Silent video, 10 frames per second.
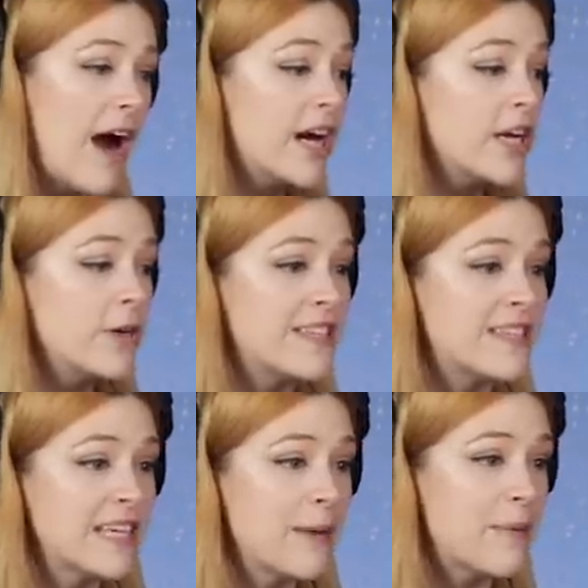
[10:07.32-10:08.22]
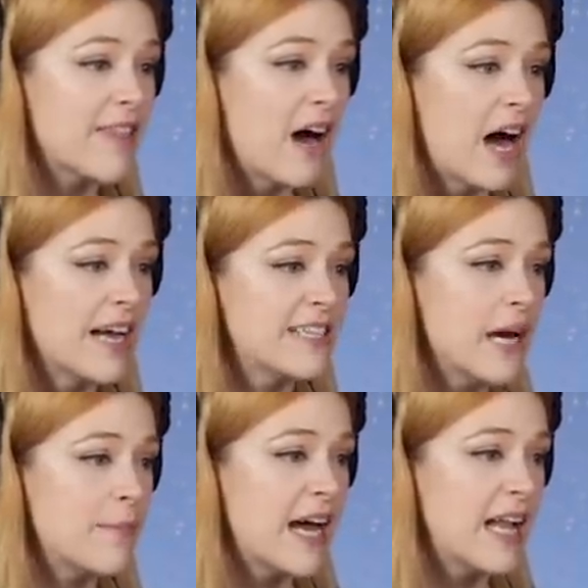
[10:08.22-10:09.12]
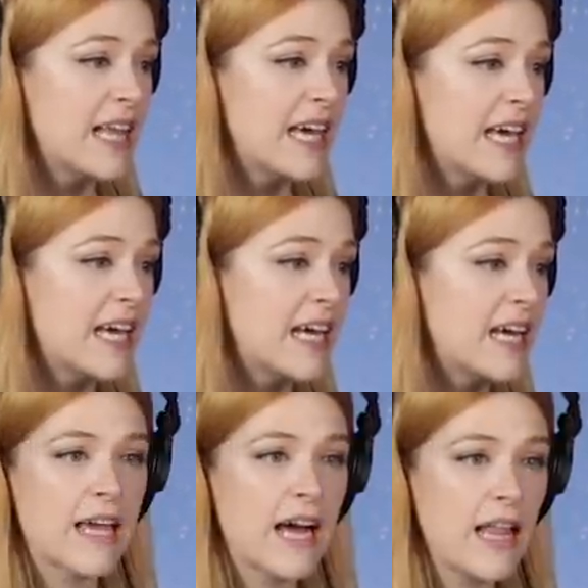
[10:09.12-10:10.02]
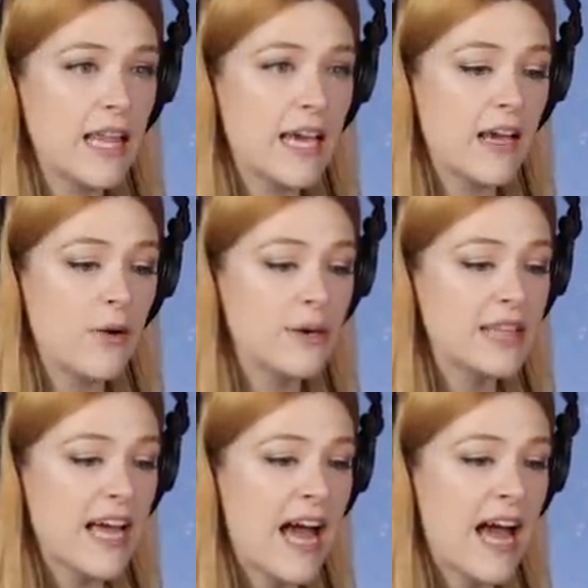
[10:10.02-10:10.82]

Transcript: are you asleep in the hot tub, Kelly? Kelly, what the